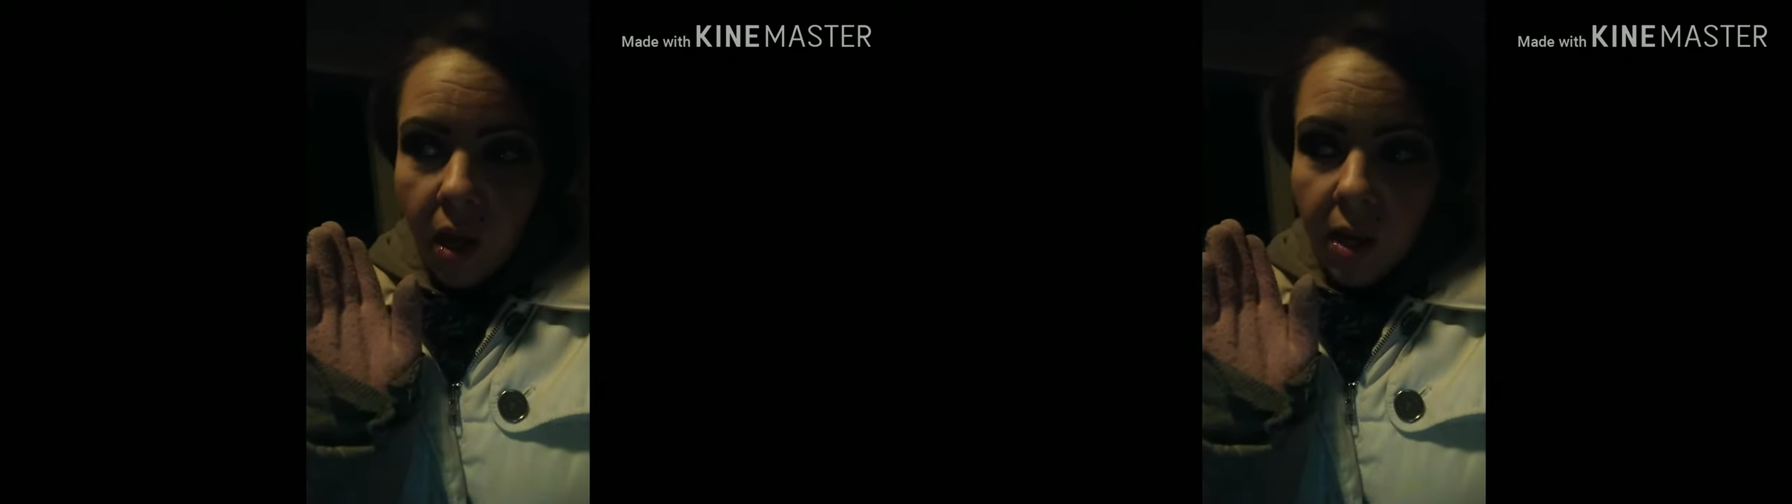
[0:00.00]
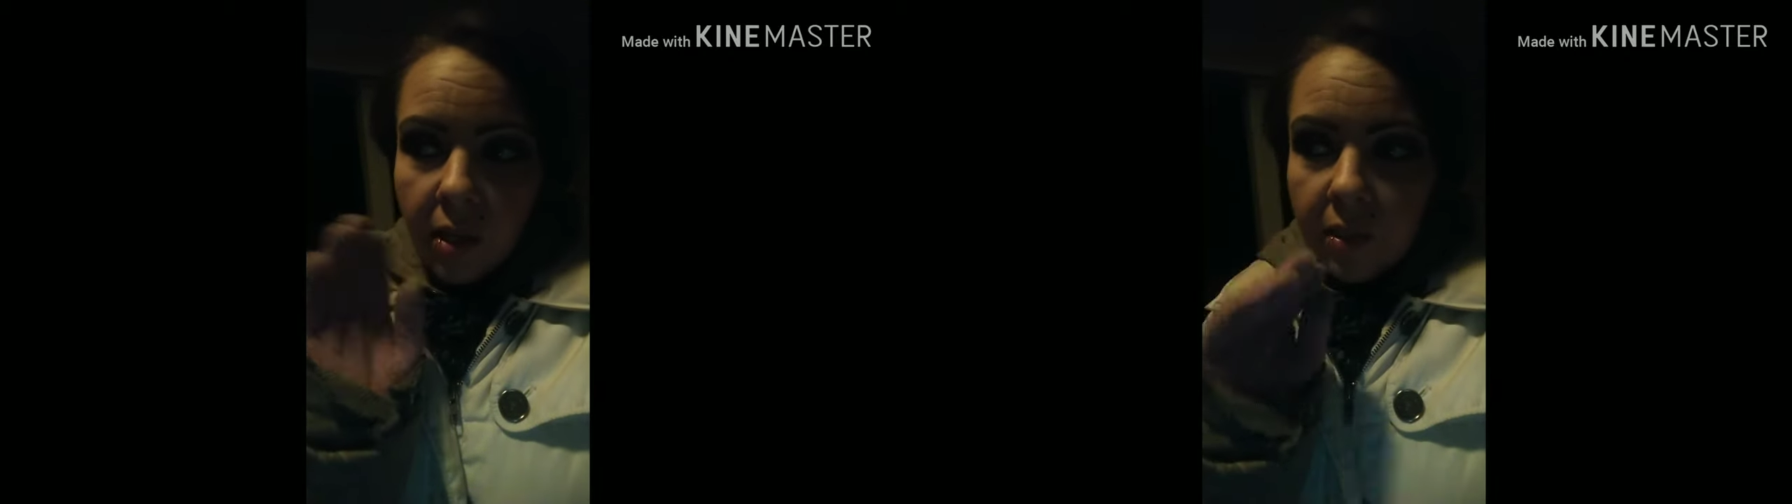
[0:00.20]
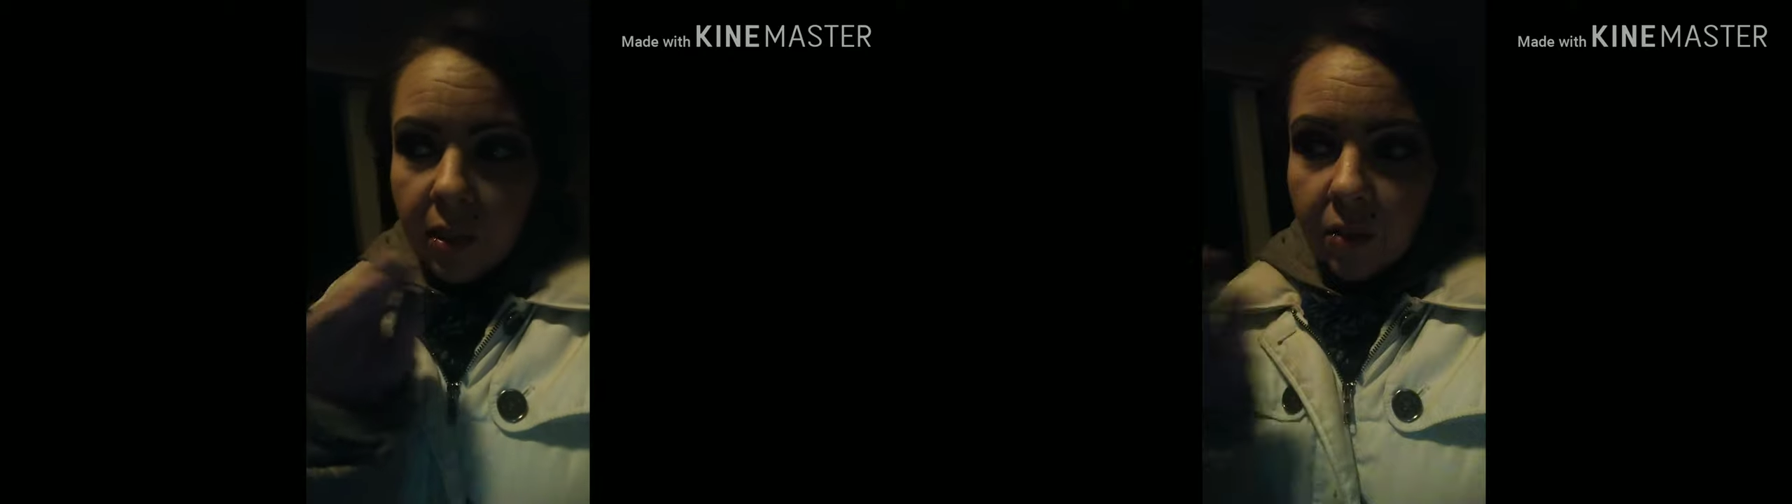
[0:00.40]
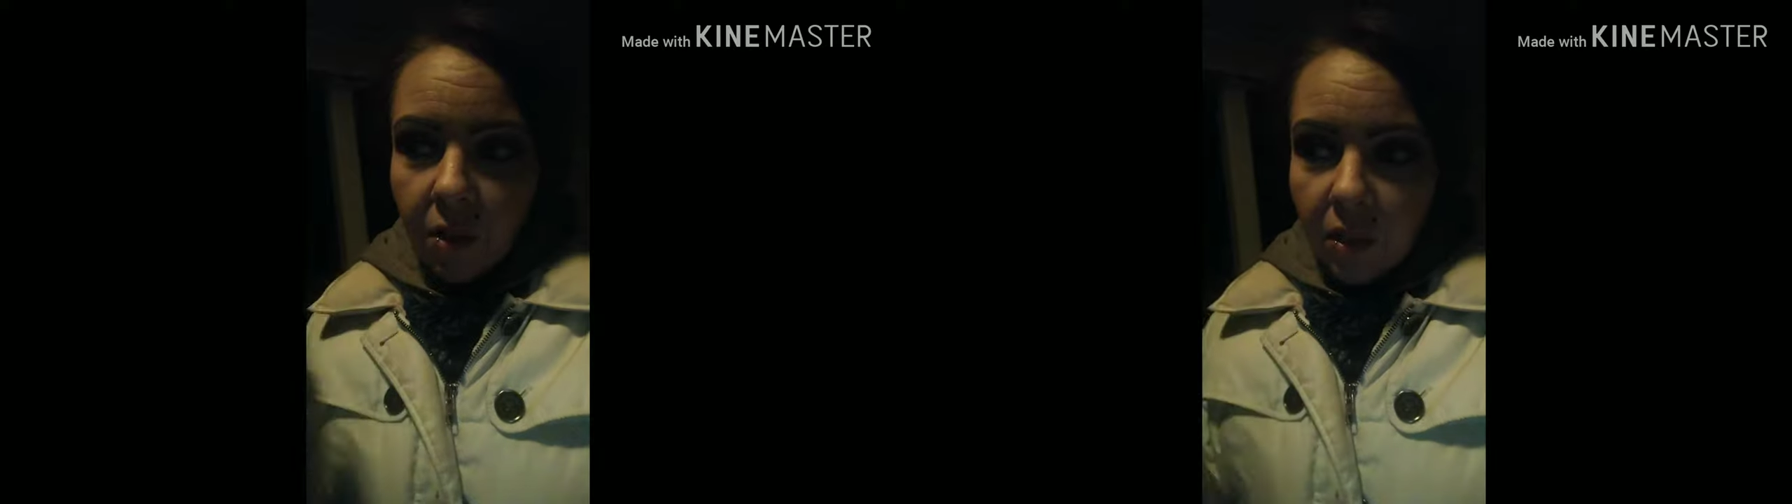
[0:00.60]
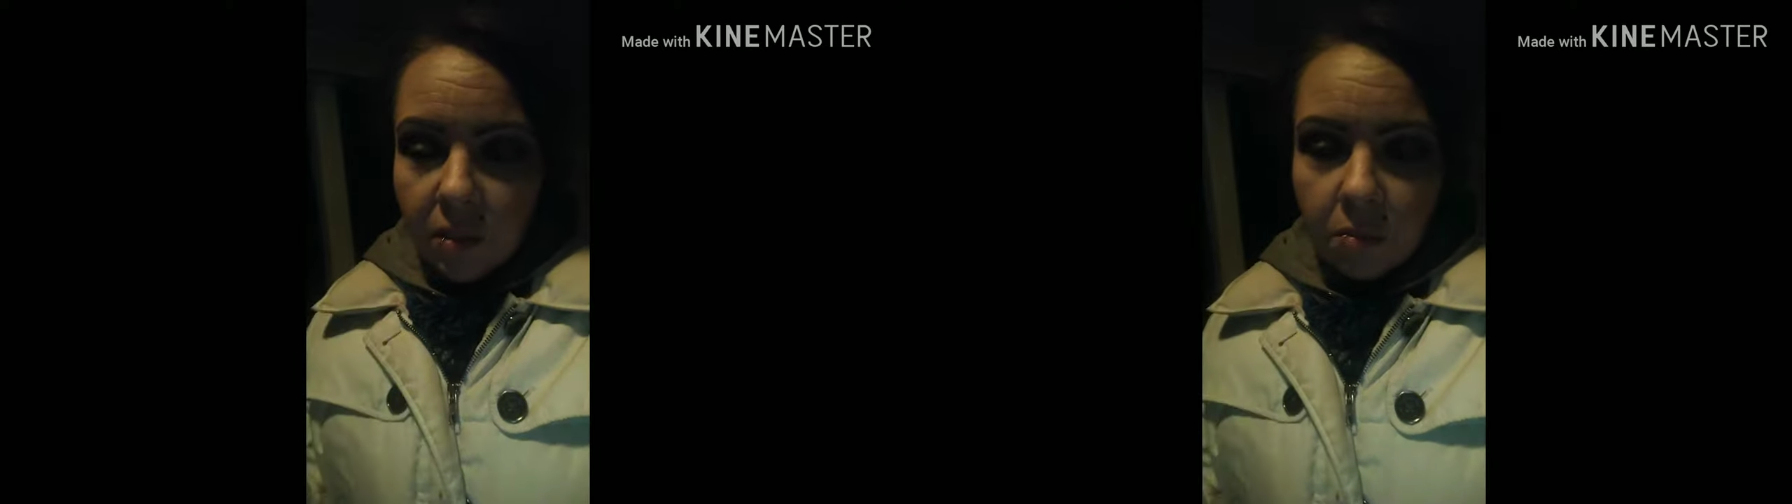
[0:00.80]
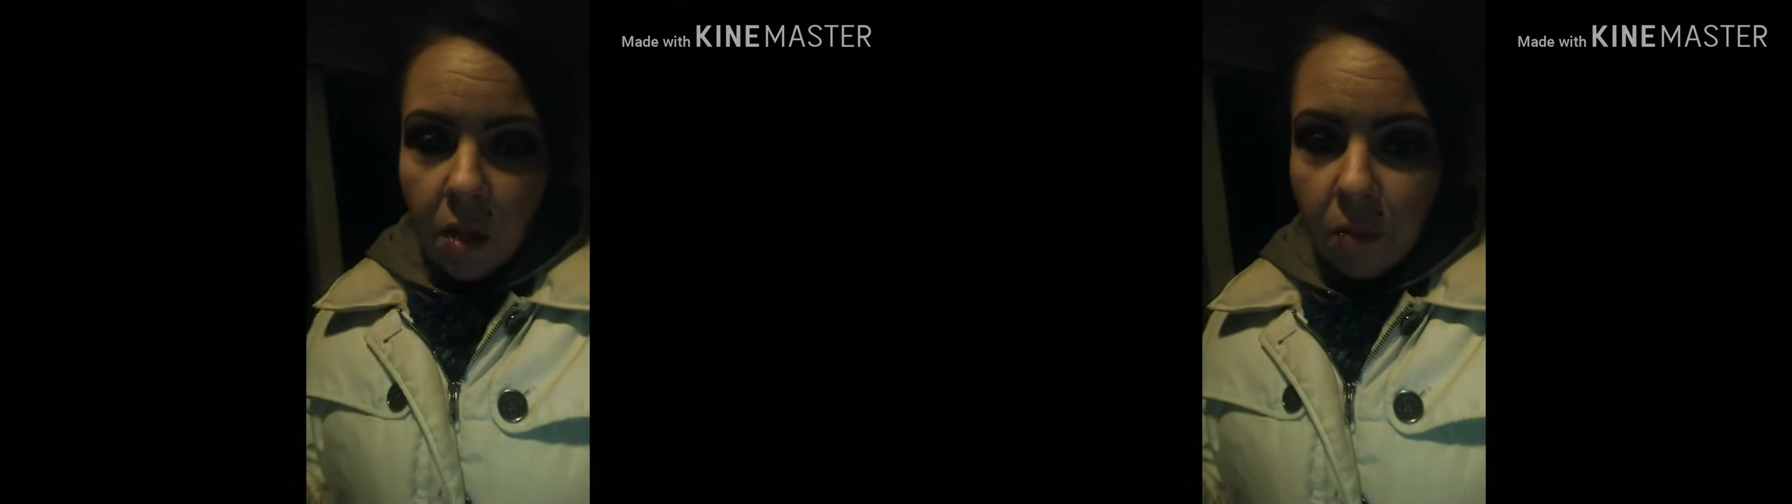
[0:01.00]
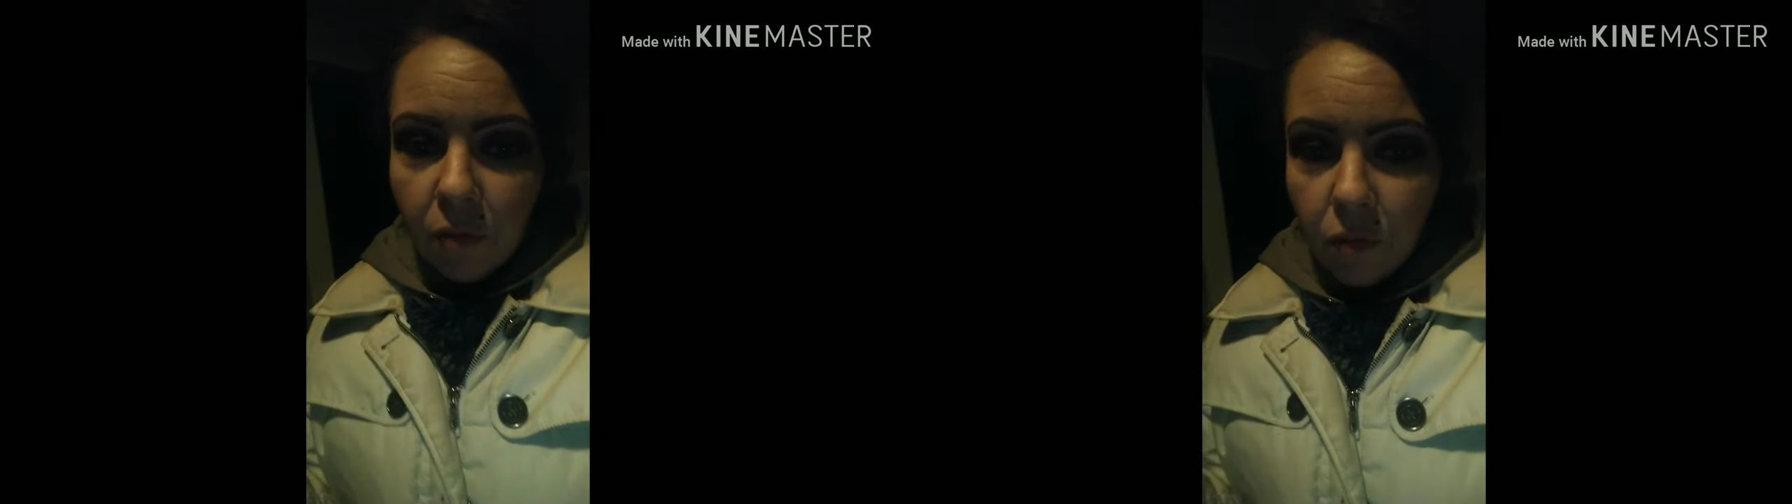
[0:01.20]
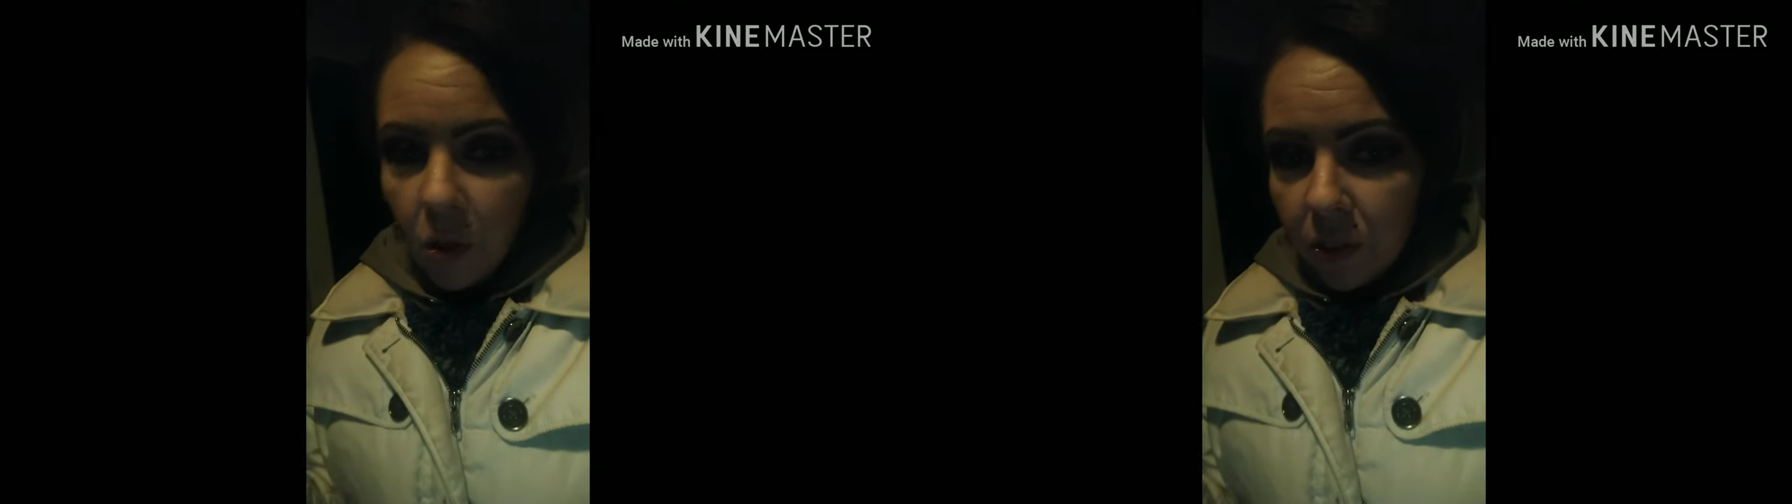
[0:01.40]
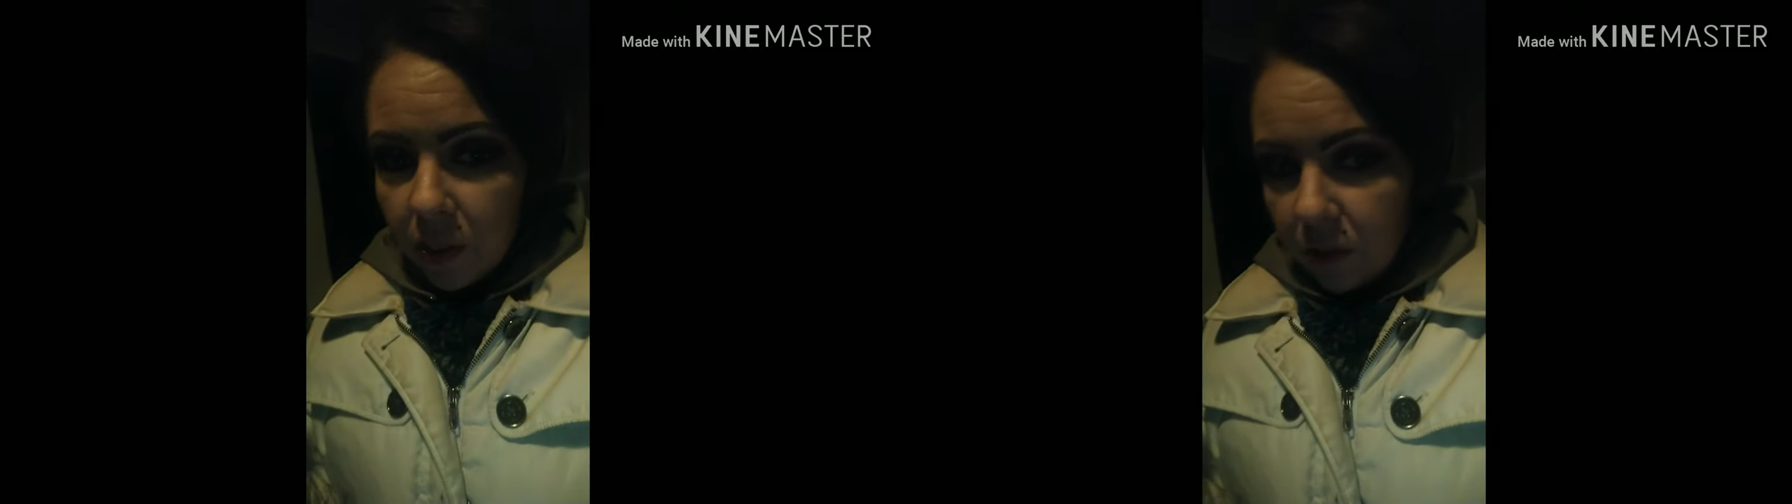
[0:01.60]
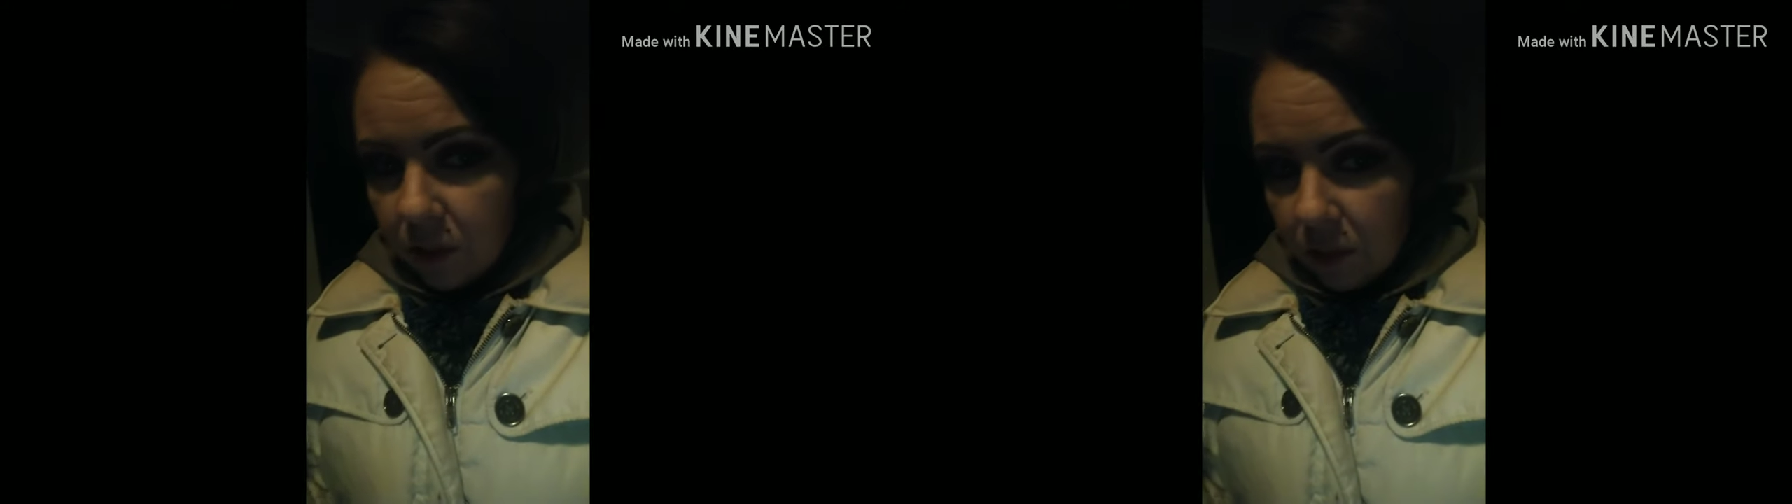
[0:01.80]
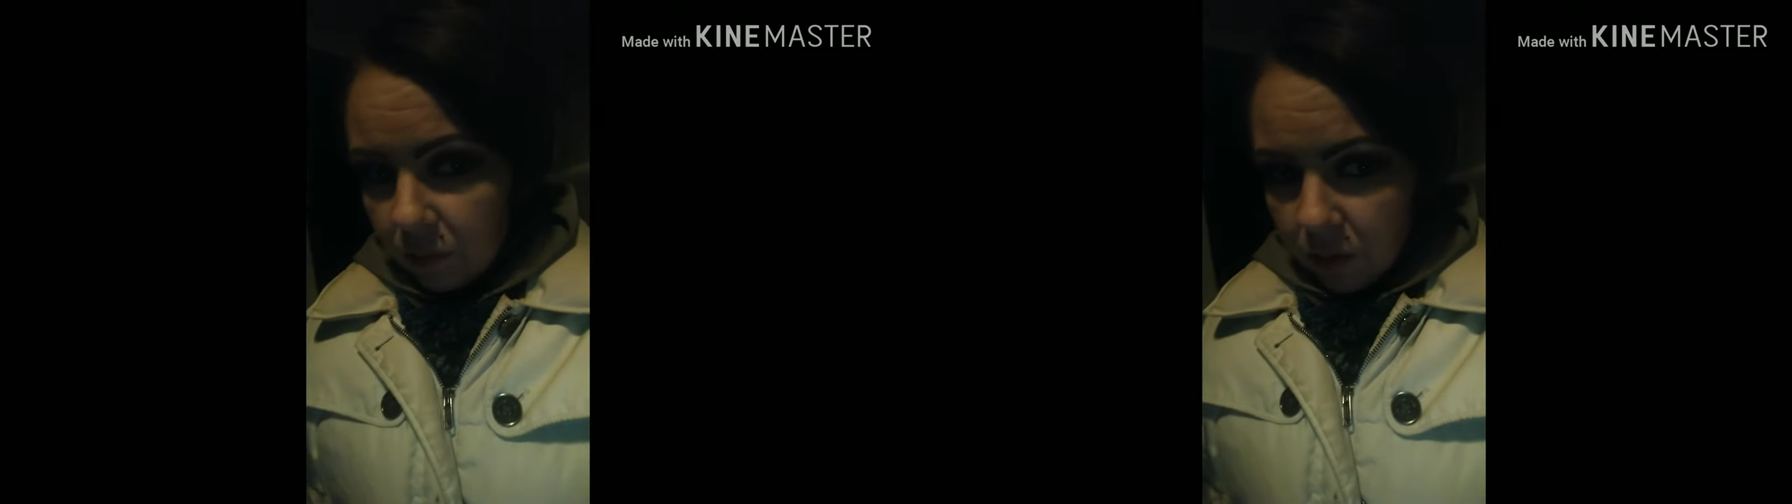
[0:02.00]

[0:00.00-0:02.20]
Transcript: and did like some type of vlogging type